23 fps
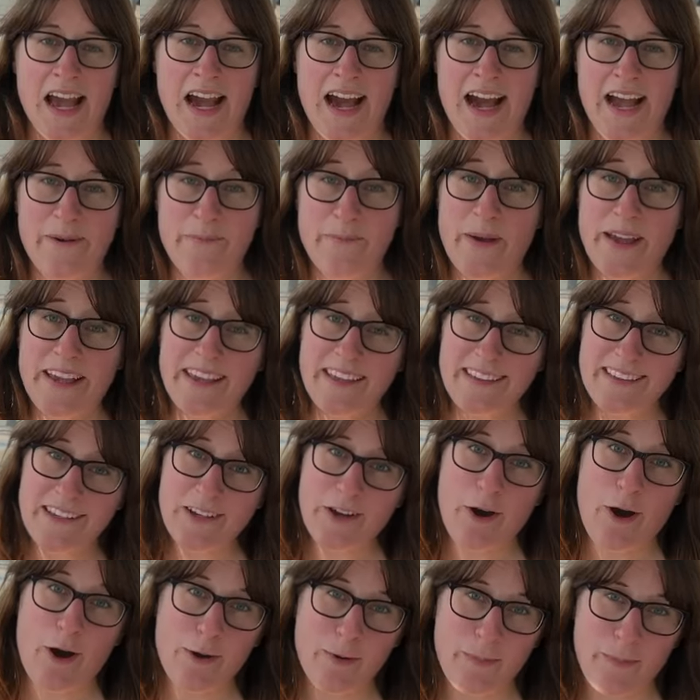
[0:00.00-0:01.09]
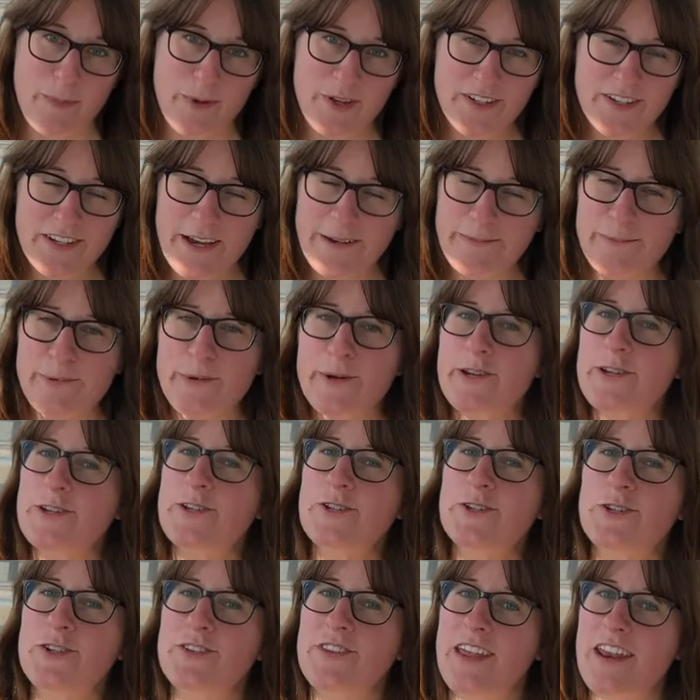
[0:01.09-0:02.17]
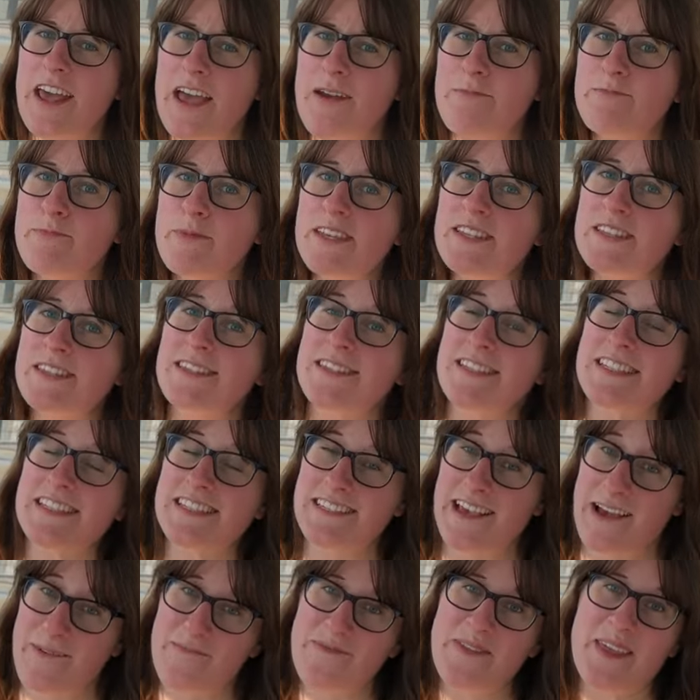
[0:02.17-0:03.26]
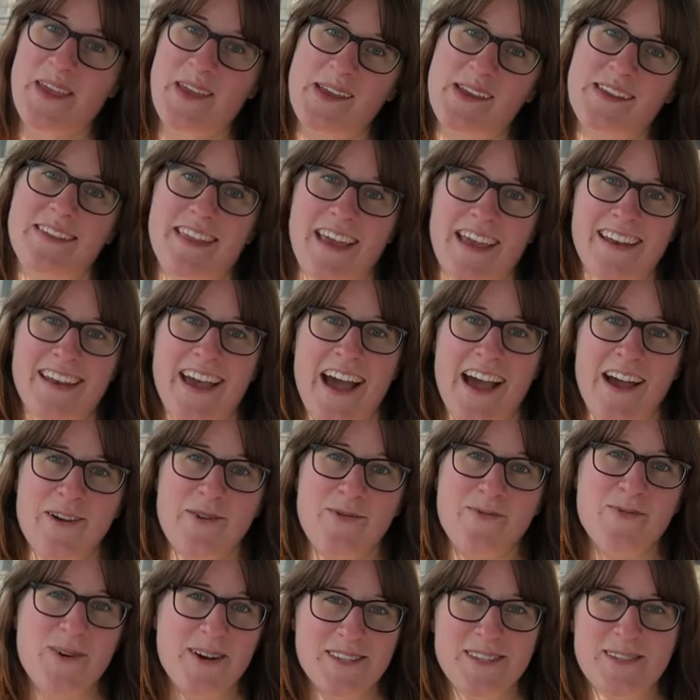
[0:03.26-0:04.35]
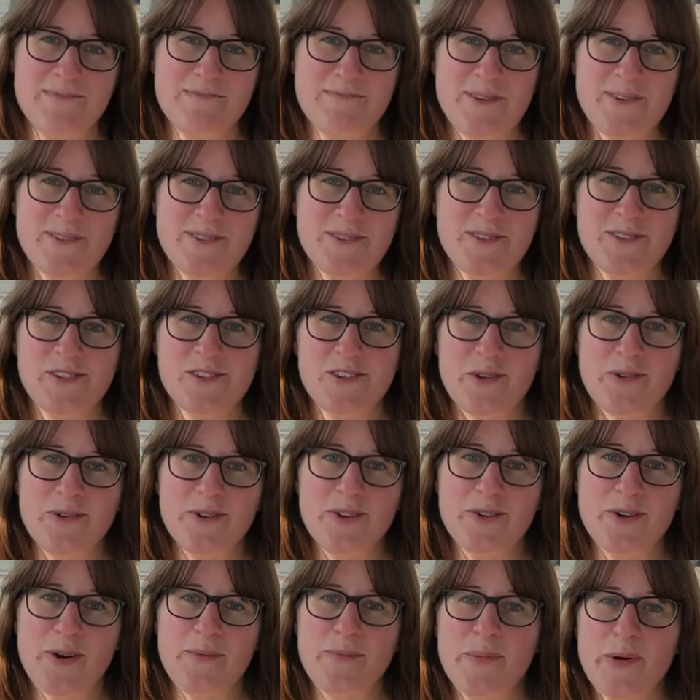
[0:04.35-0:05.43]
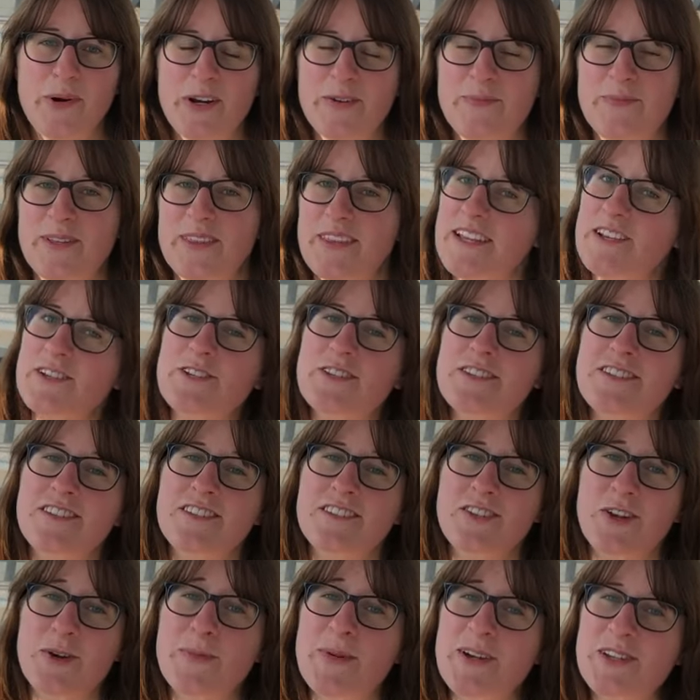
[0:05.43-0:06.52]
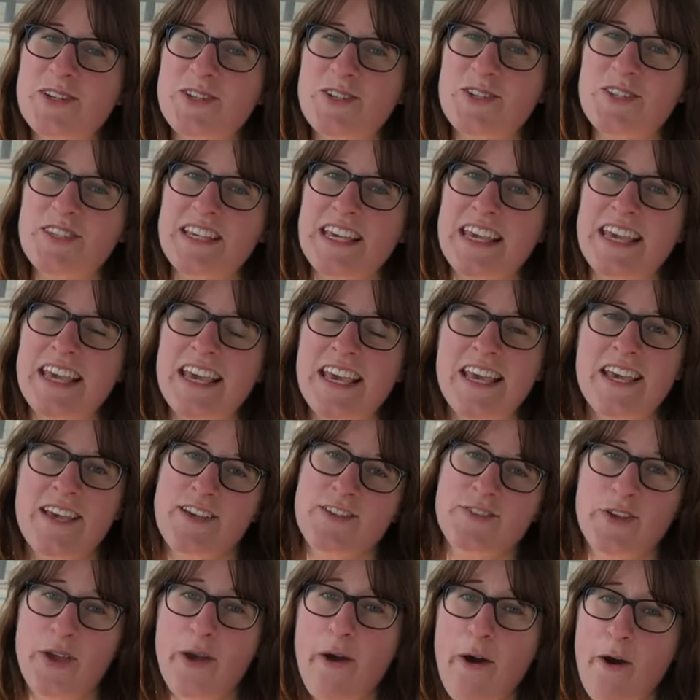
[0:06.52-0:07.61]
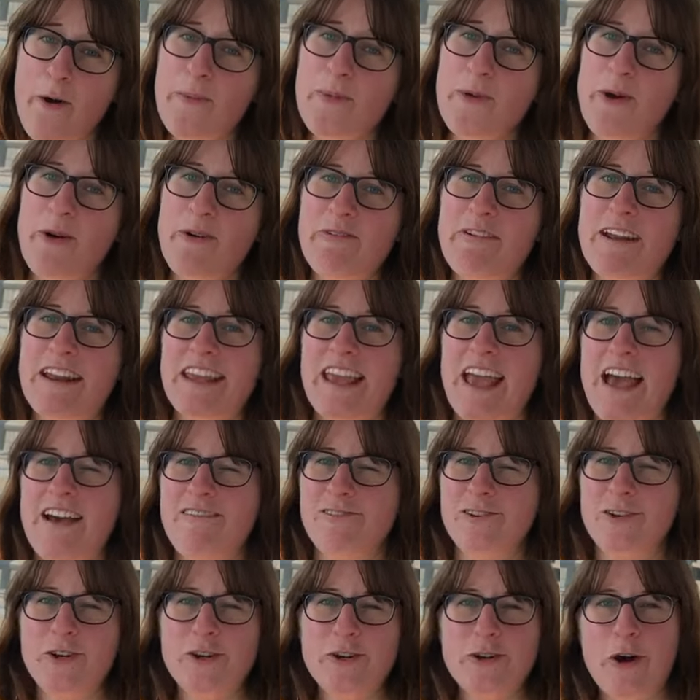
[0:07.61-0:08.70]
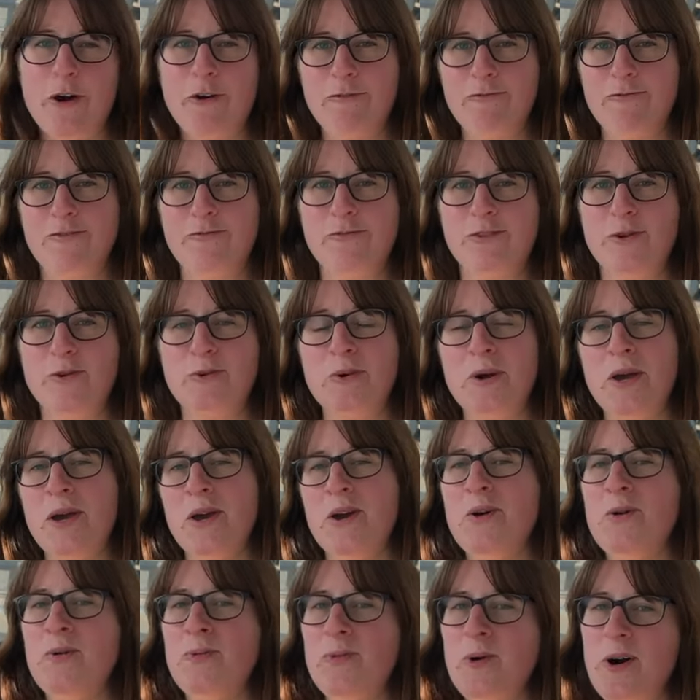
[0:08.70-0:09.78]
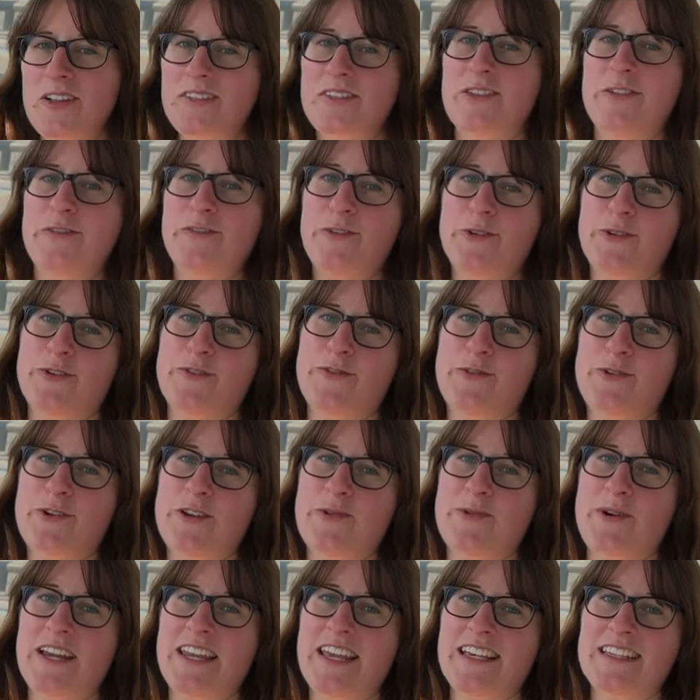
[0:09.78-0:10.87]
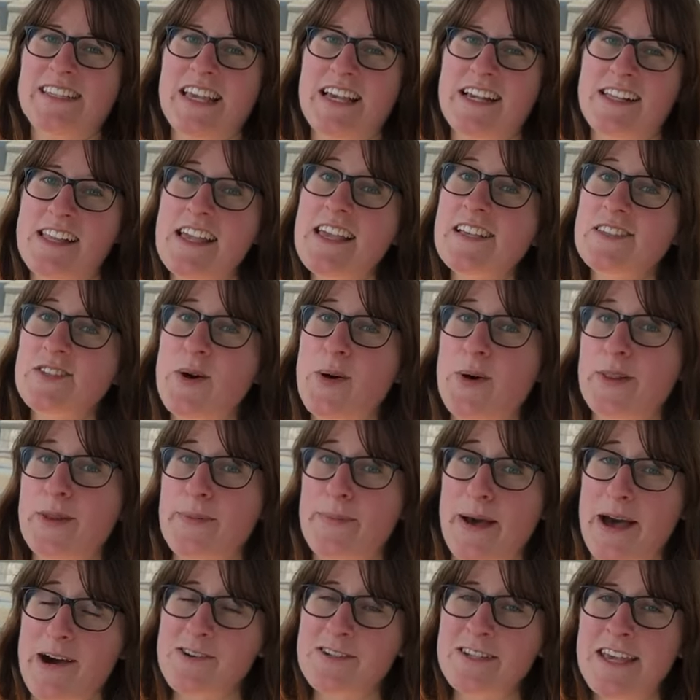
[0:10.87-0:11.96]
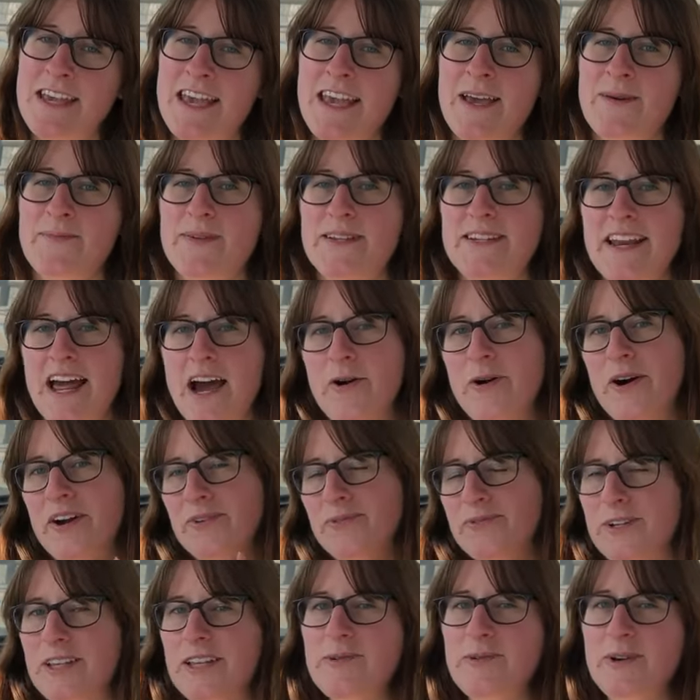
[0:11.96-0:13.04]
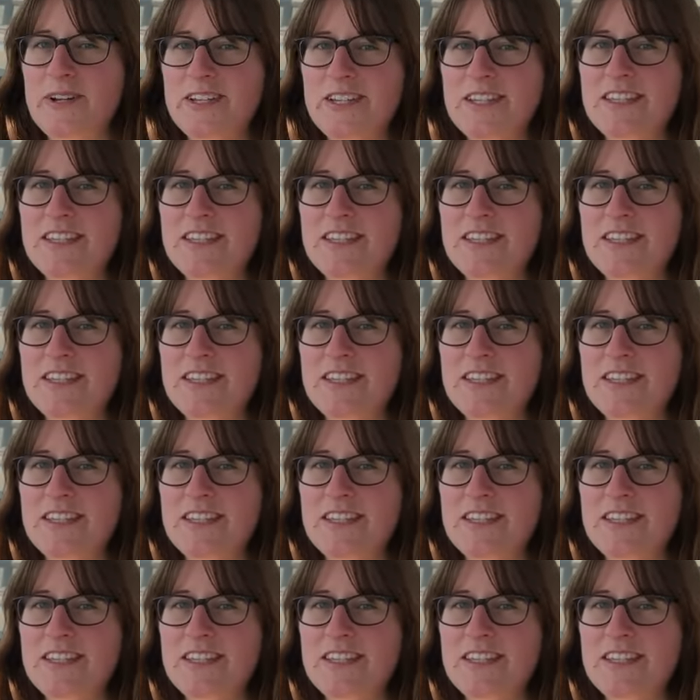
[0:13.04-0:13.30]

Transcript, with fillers: I'm back in the cockpit. I'm pretty sure that I missed something that I was supposed to show you on board, but there's just so much to see. So I hope you already have a good overview what the Fjord forty-one X L is all about. But now I really want to